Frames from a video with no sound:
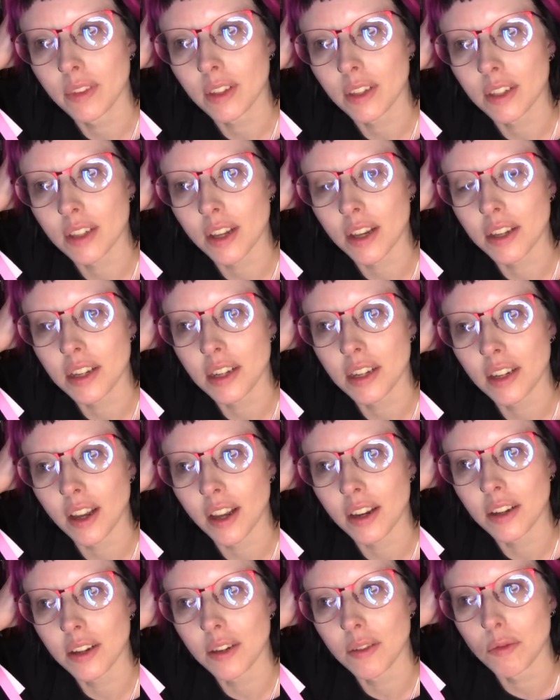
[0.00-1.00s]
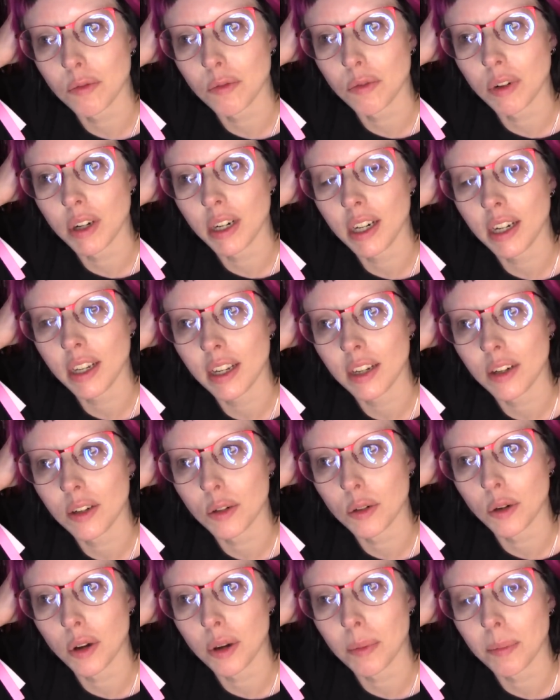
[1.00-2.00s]
Because I didn't really
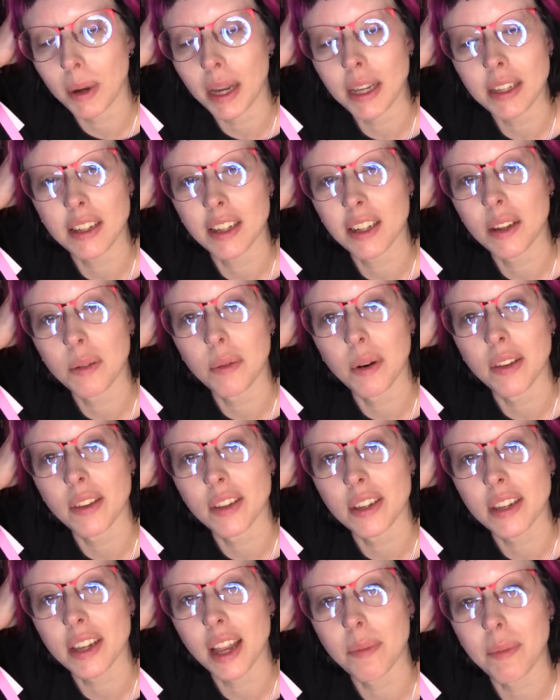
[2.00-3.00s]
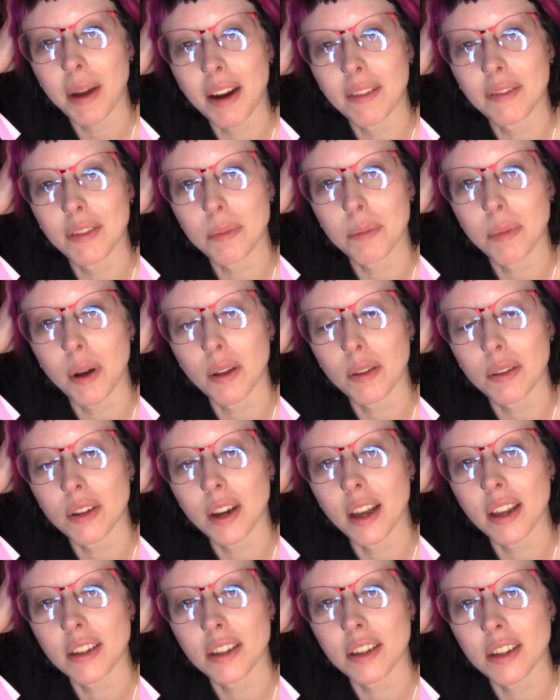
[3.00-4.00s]
enjoy basically wearing the same outfit both
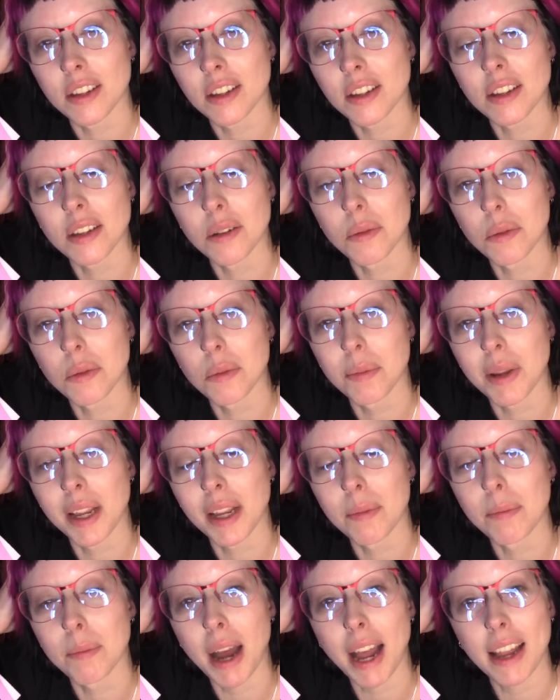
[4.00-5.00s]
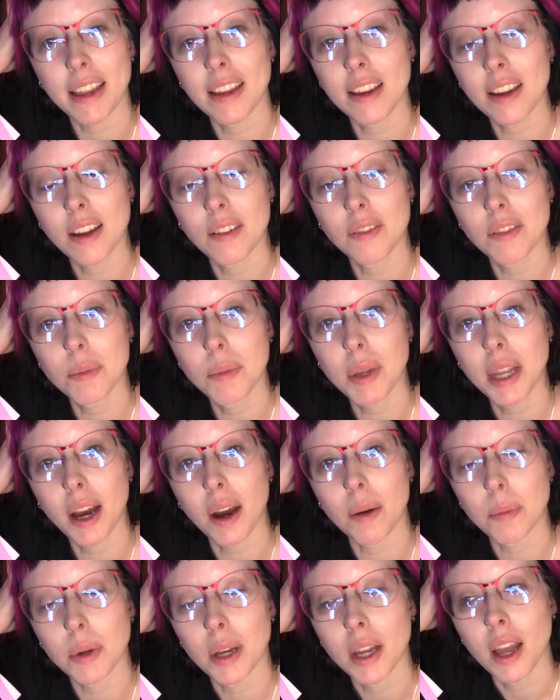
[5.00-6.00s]
nights just because it was big and baggy and covered me
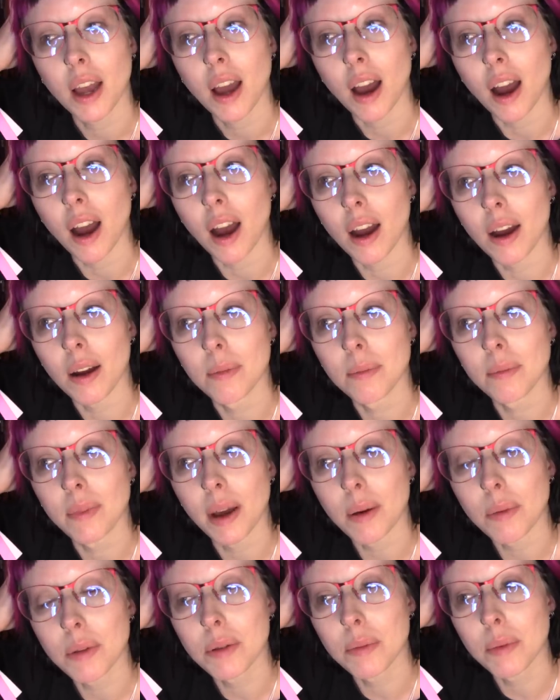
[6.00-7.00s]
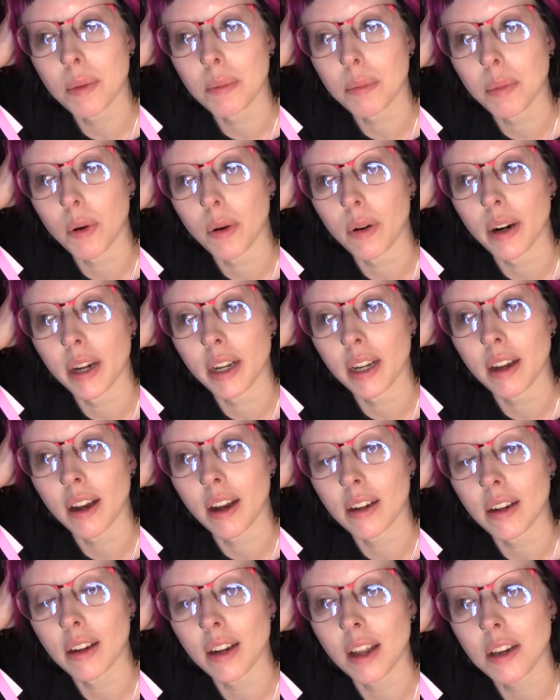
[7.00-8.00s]
up. That was a bit boring.
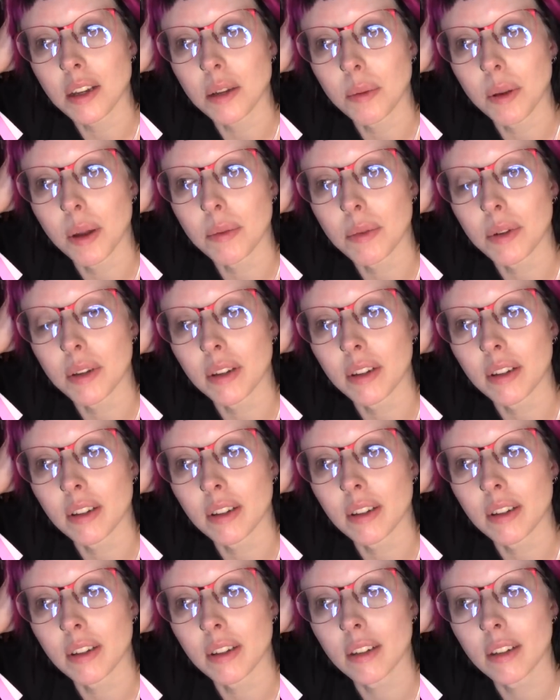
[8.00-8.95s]
I'd like to be able to